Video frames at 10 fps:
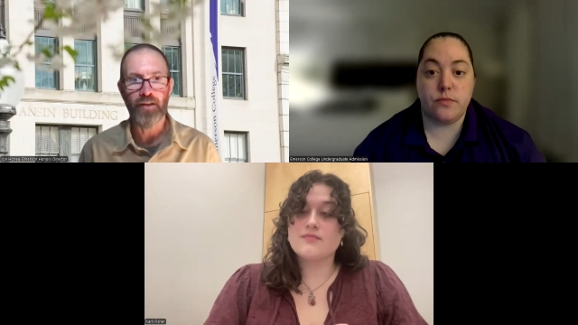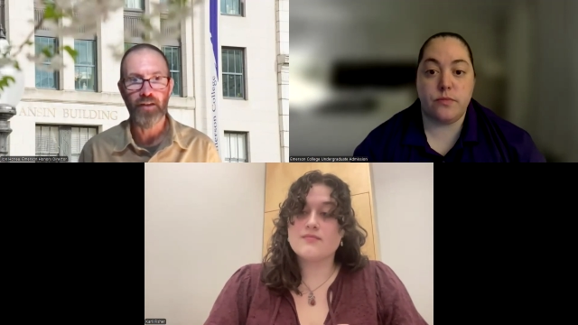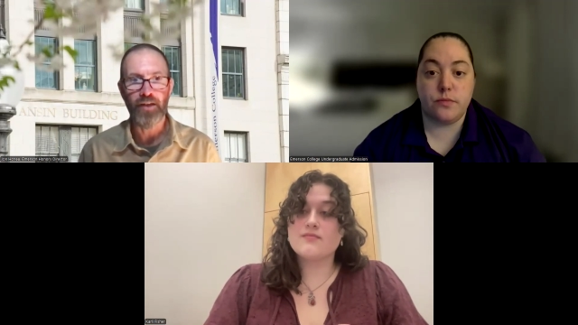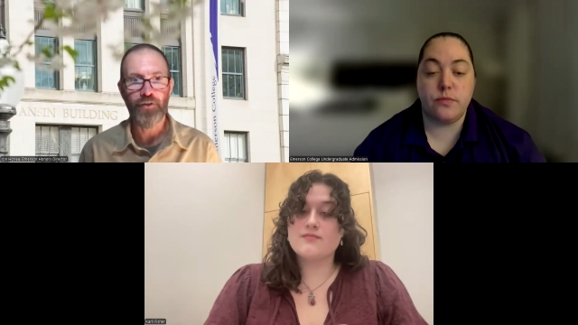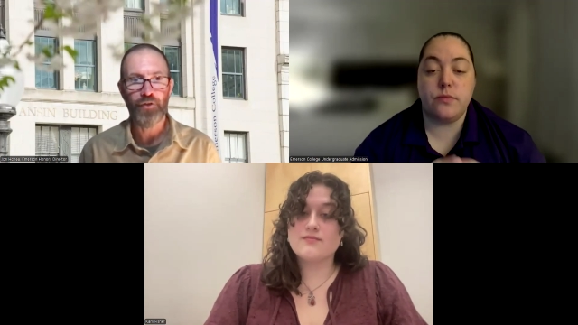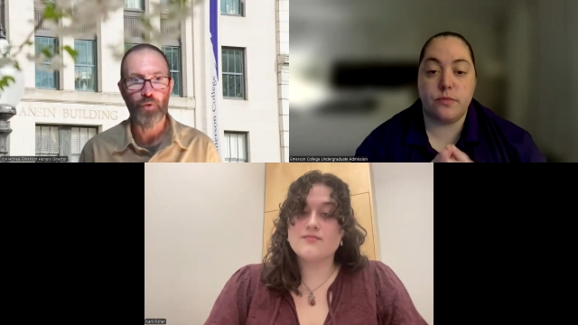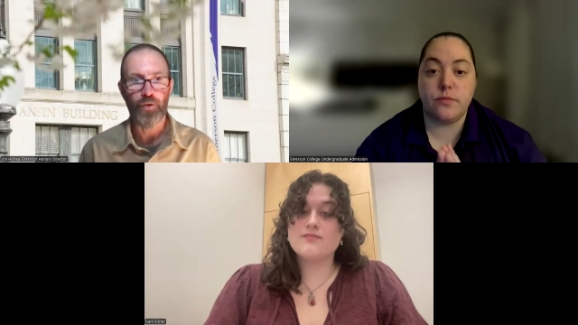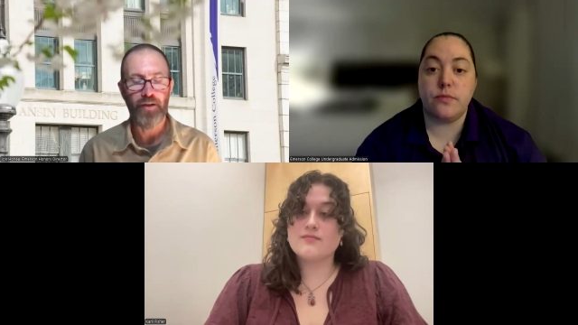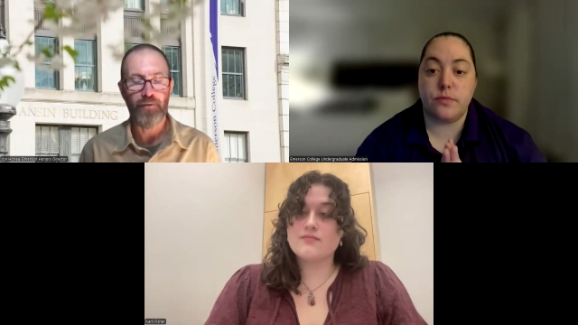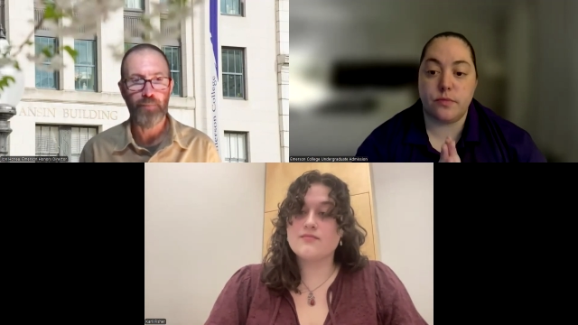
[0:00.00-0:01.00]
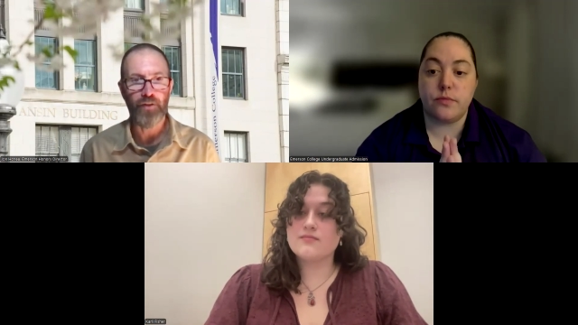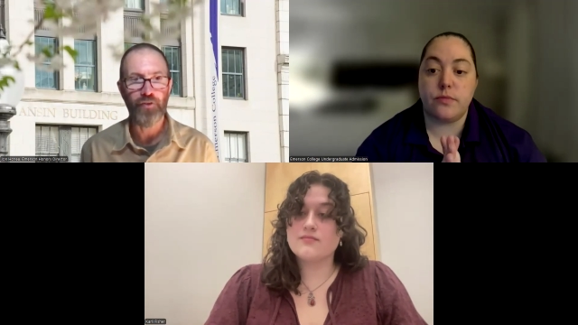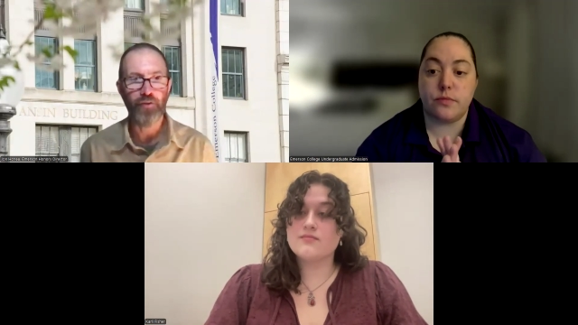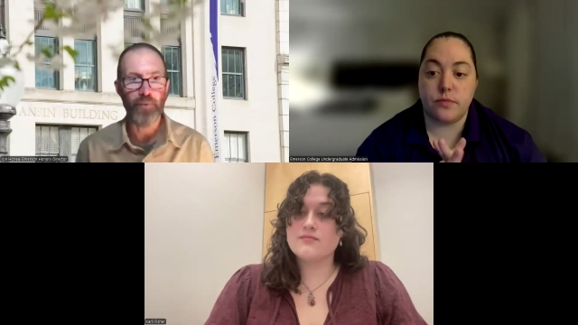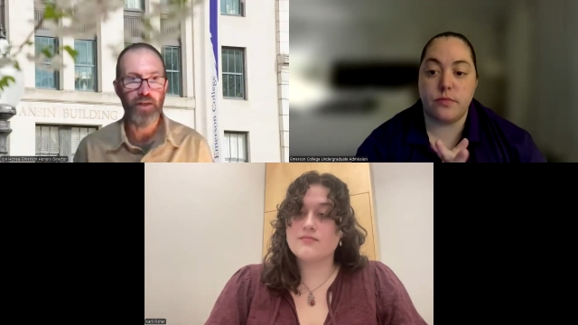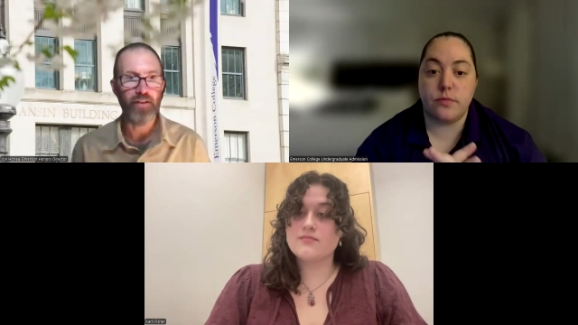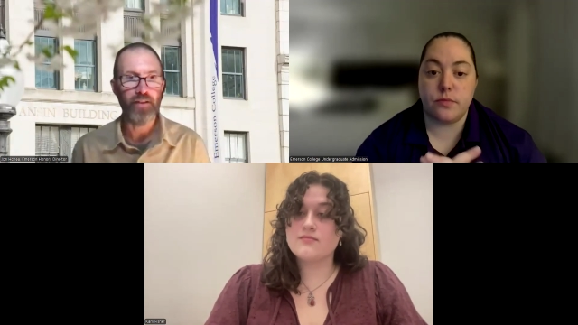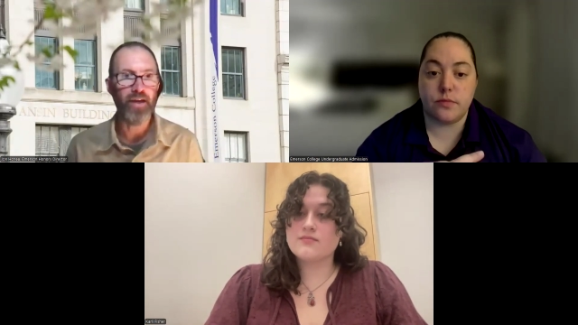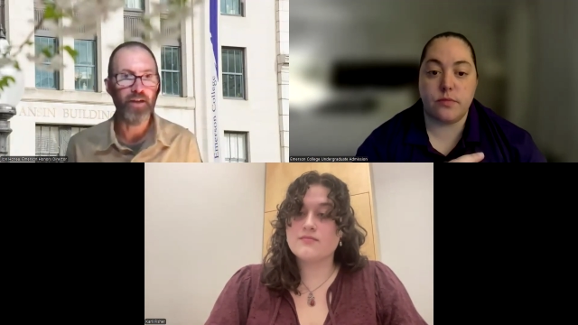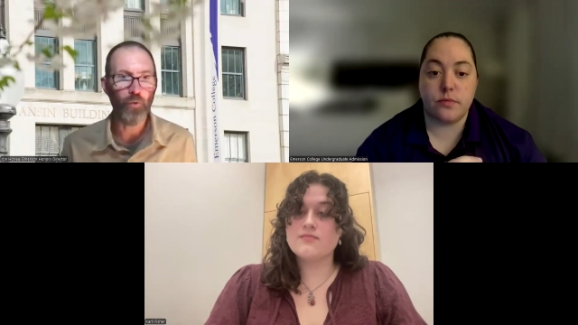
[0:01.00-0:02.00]
Speaker 1: list or that have been submitted
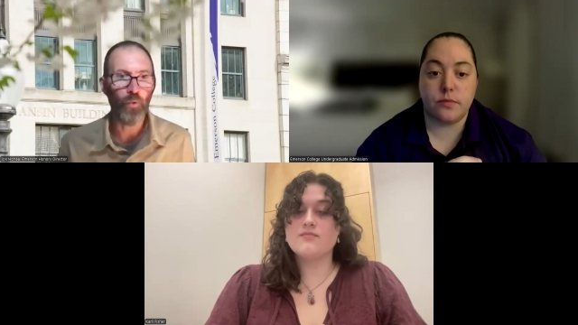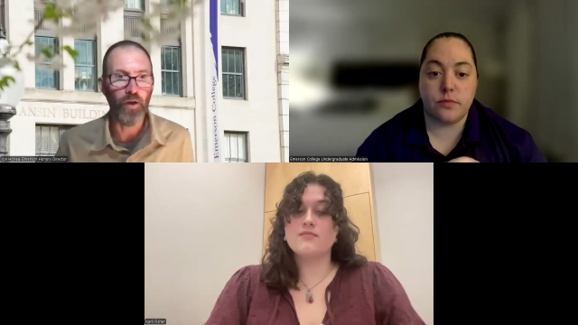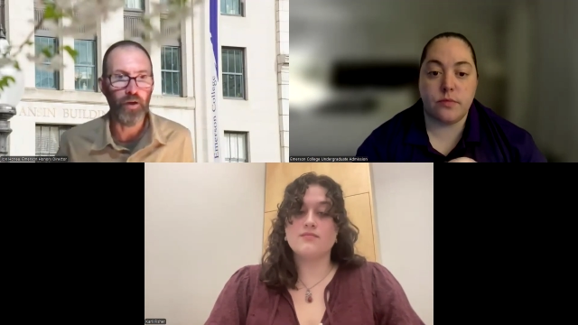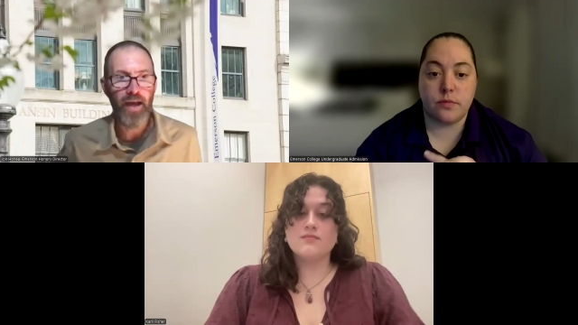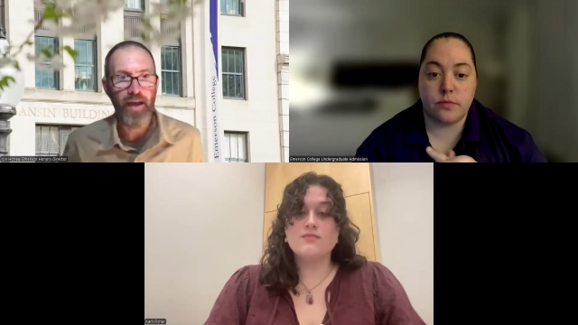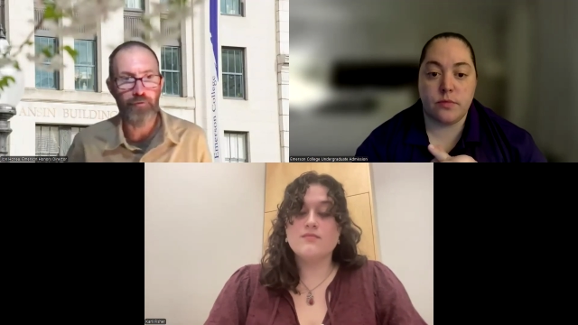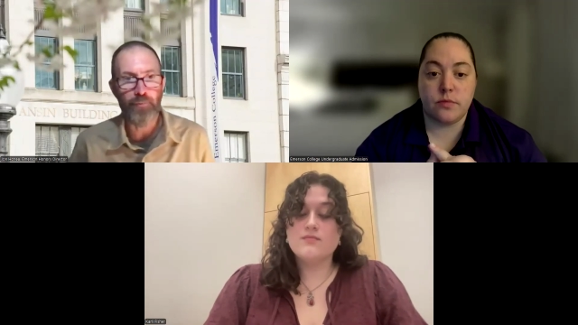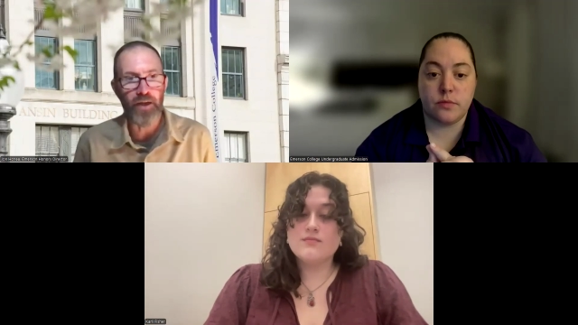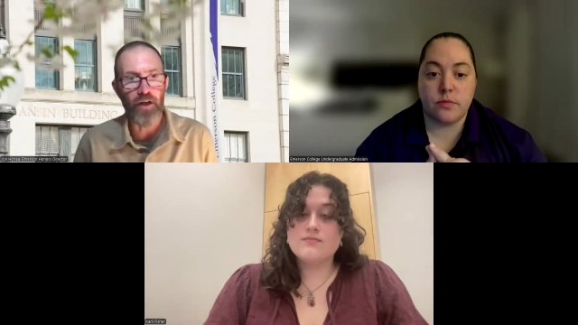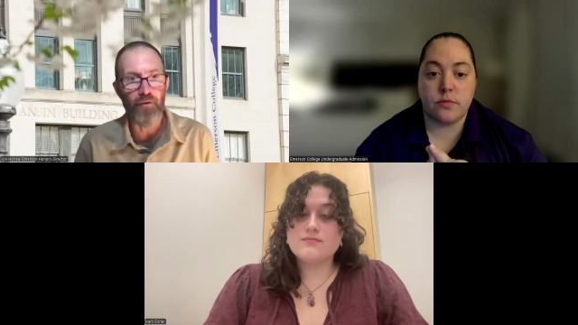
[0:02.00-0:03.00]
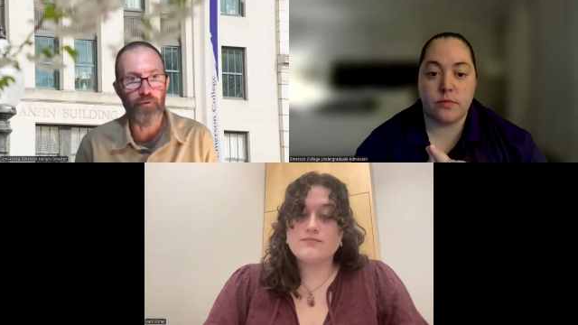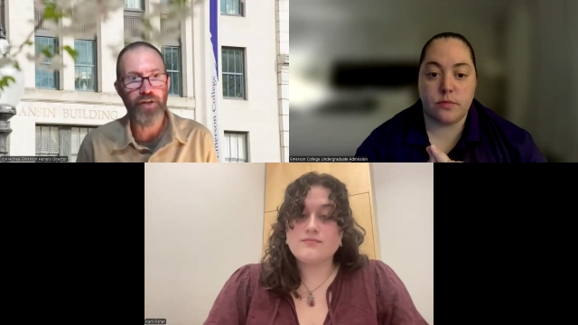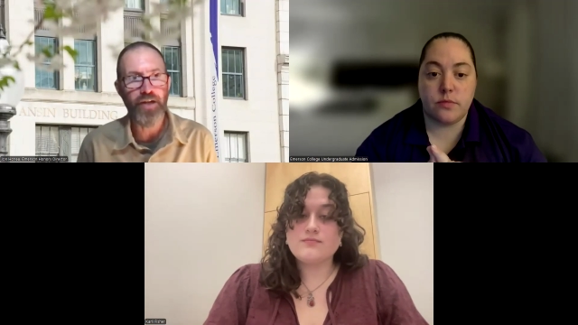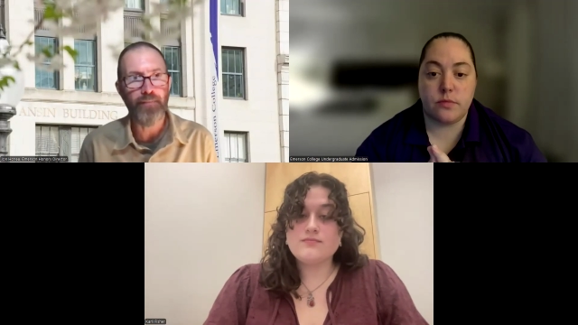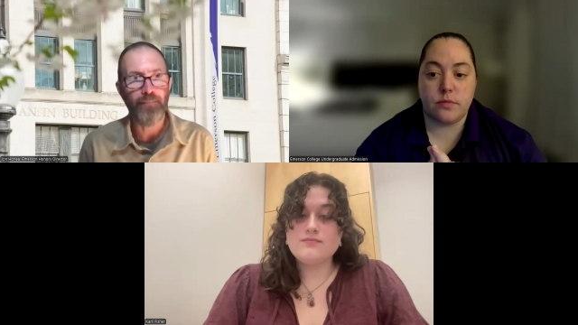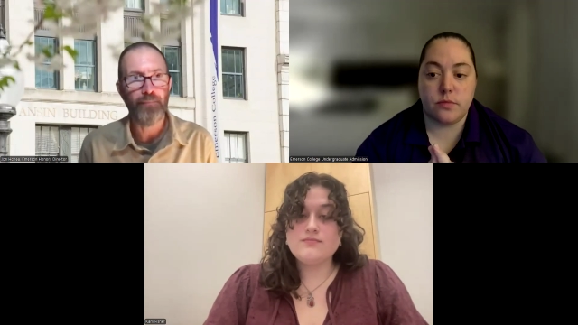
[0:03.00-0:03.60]
that uh, haven't been covered yet?